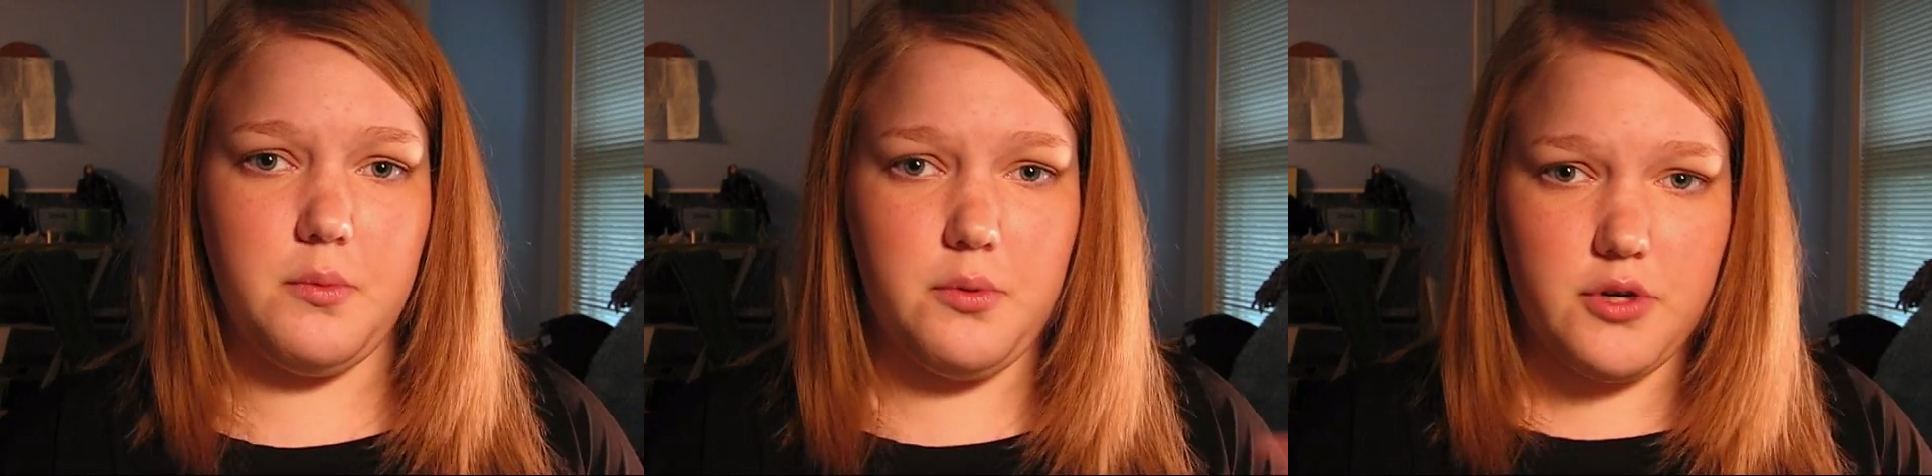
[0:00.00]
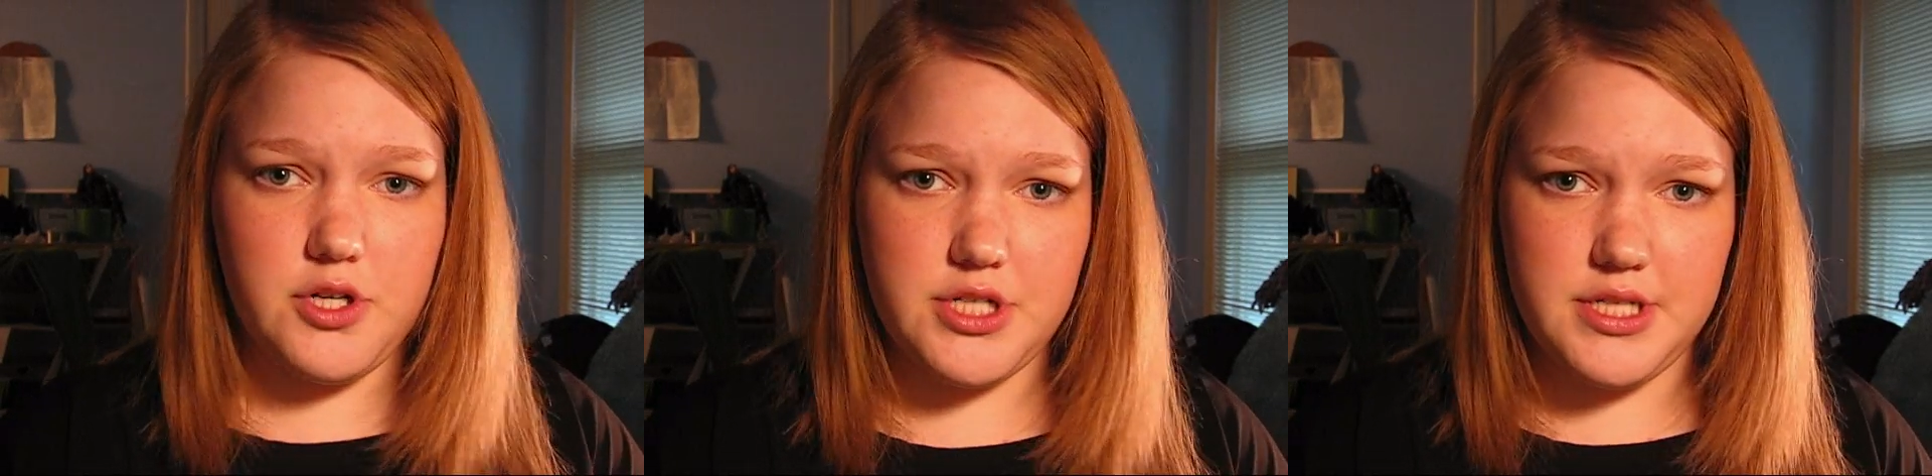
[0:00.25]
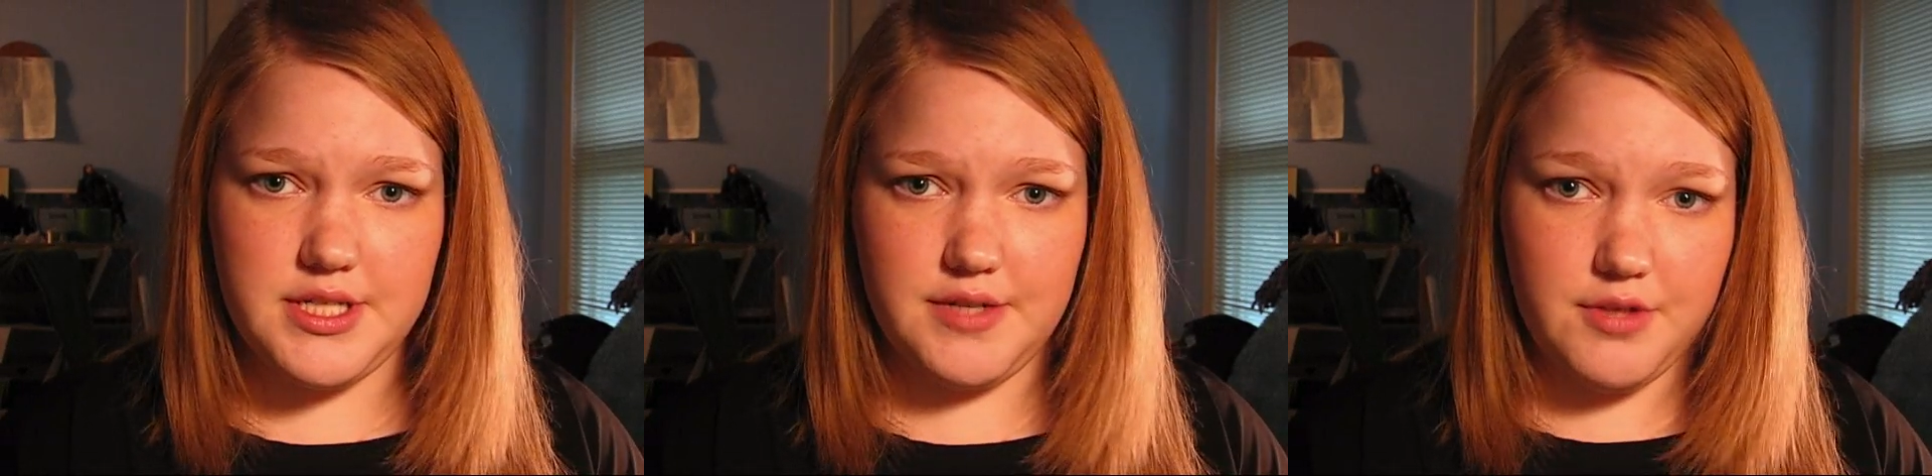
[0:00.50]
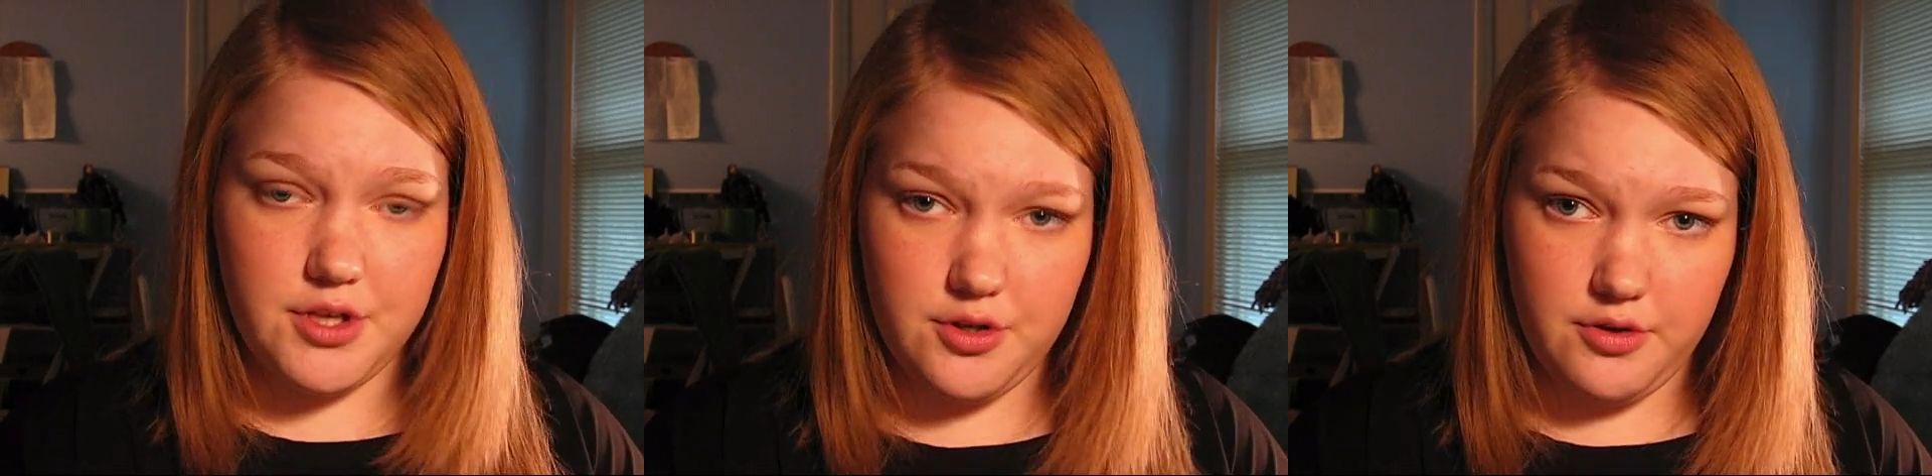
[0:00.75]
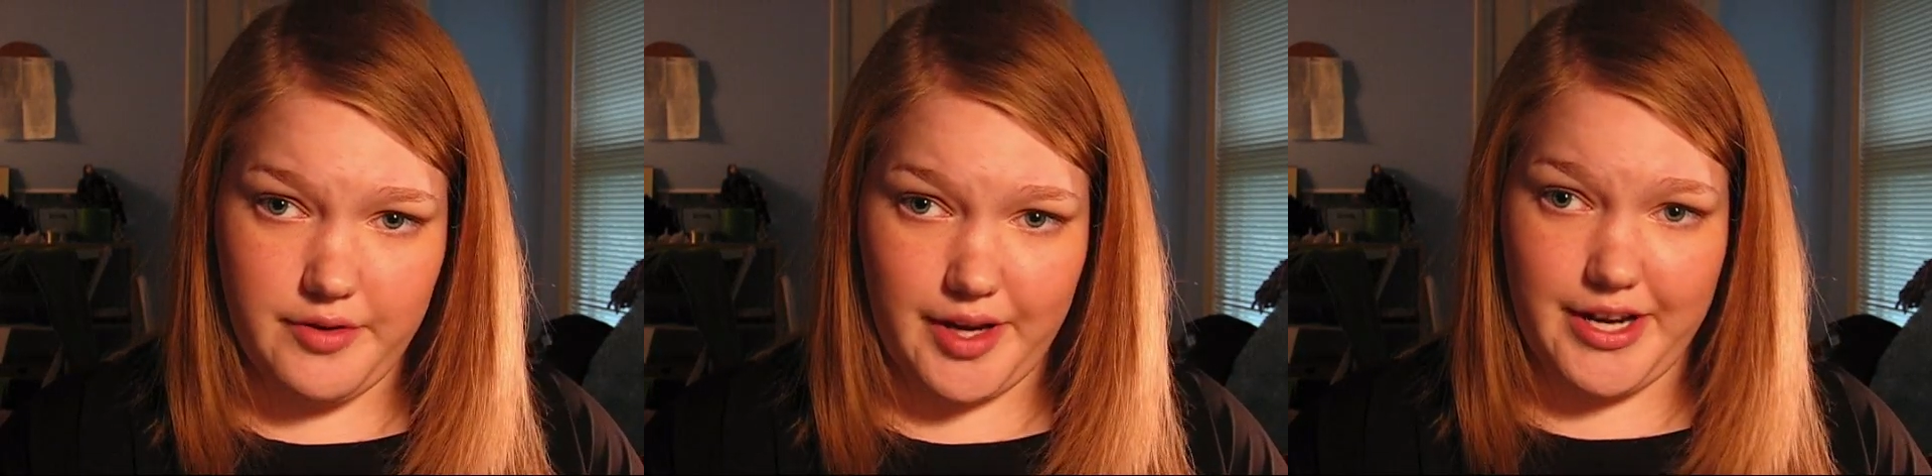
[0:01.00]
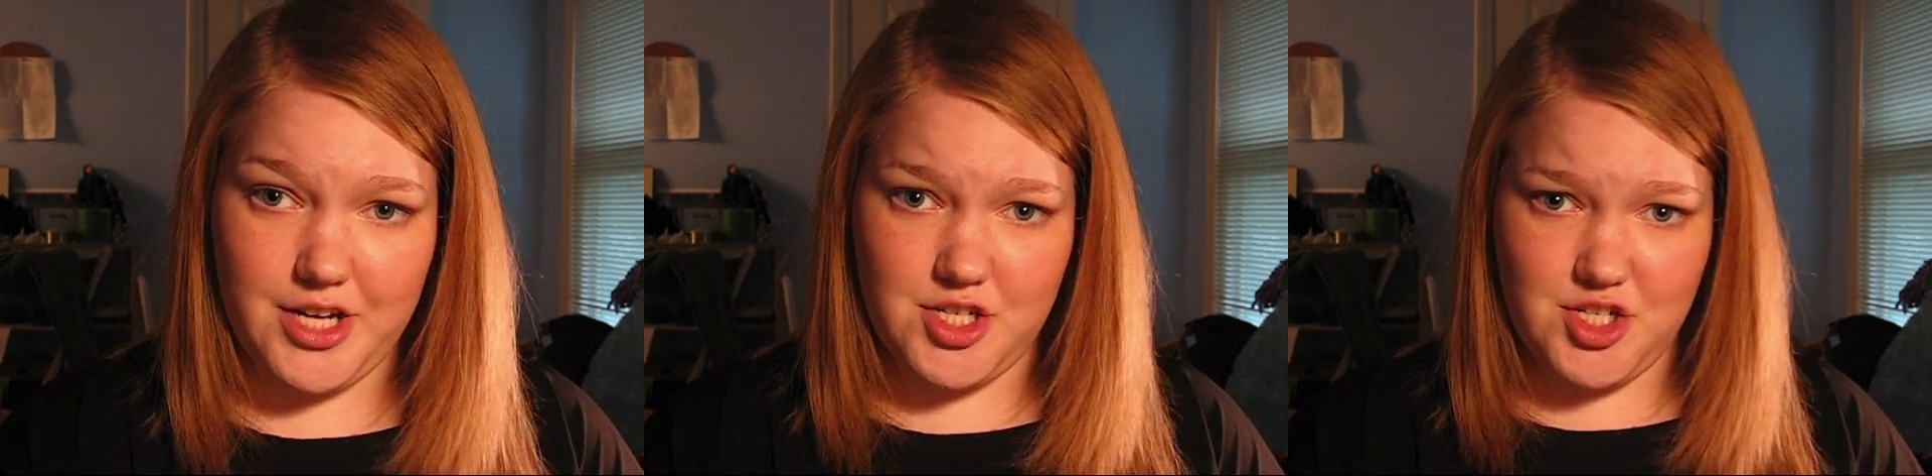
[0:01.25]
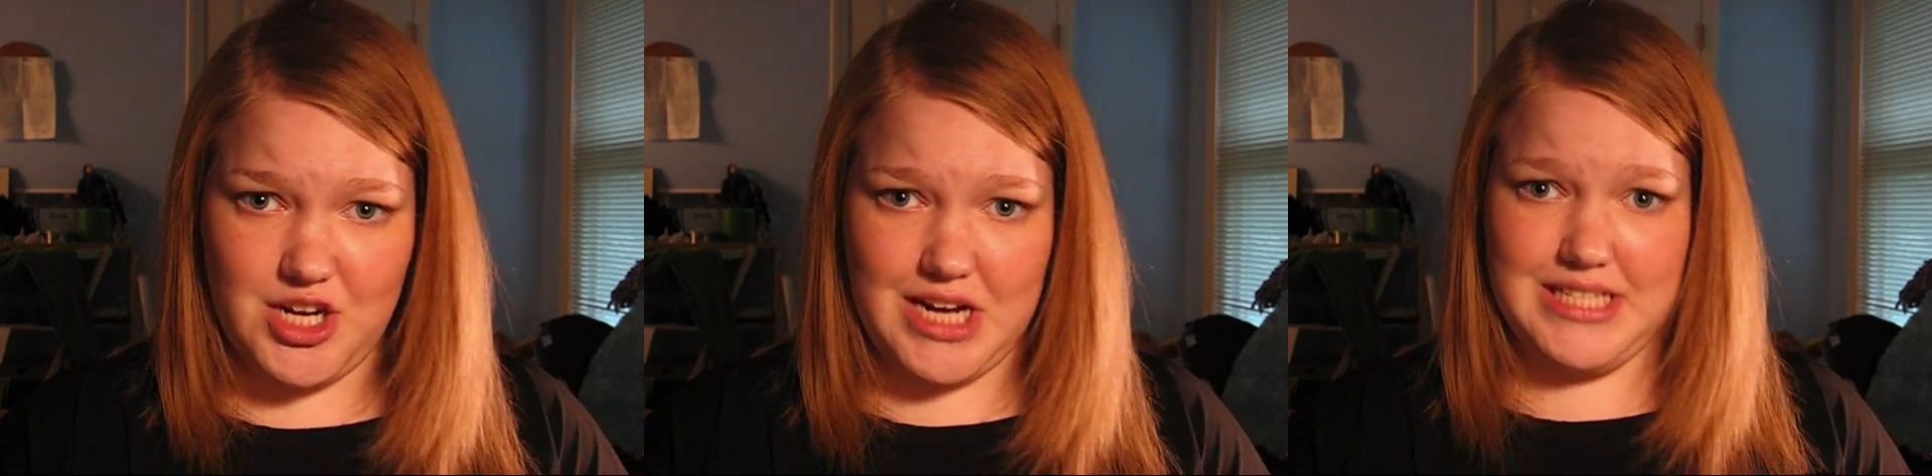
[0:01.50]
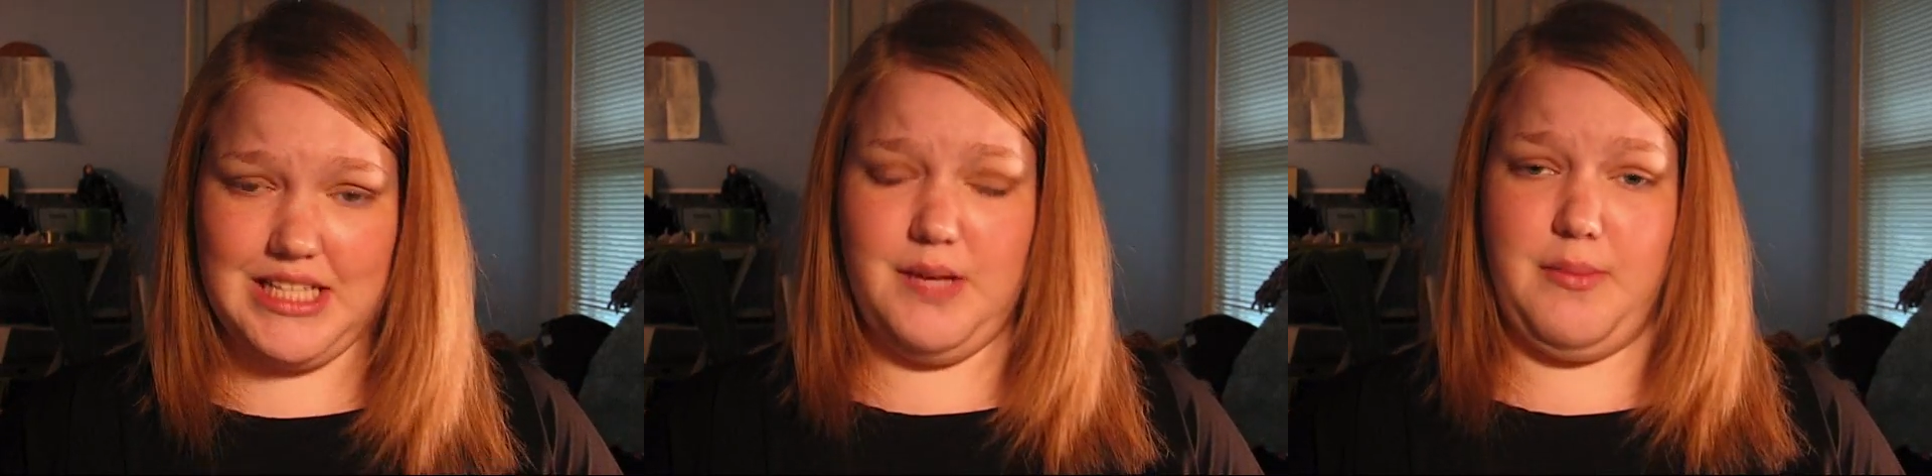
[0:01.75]
proportions of the two foundation
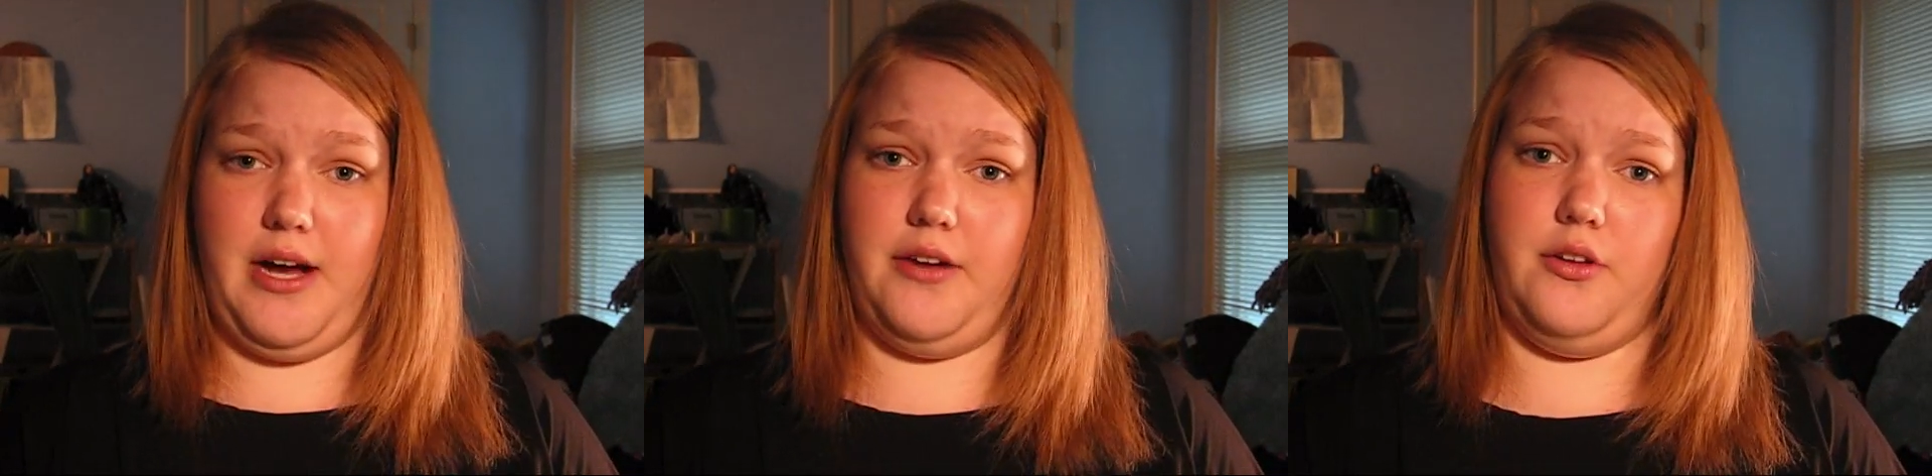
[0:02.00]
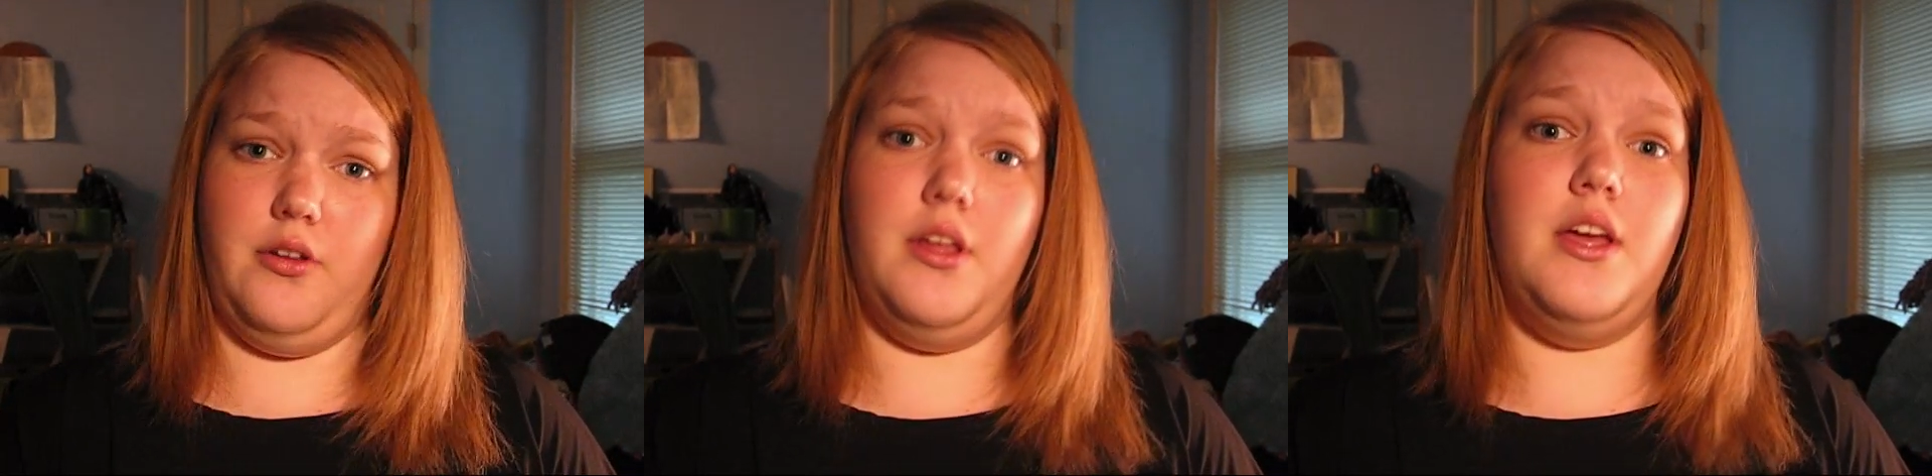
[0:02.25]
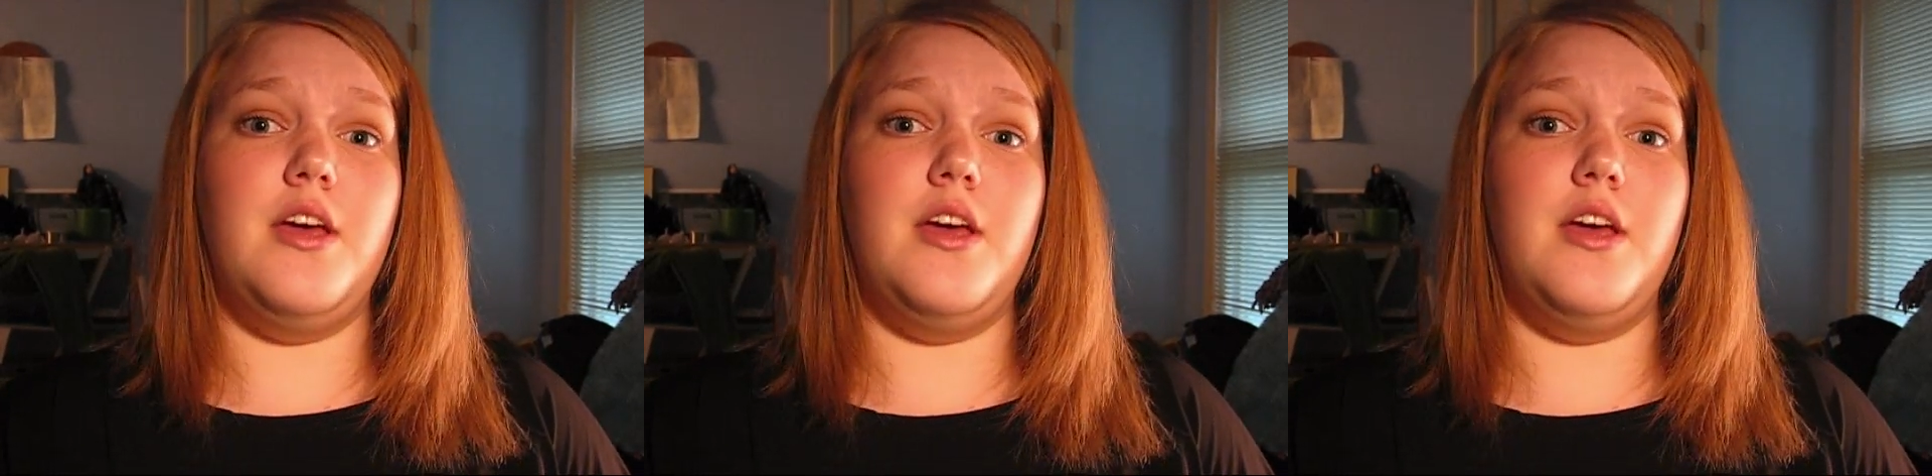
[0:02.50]
shades in the bottle,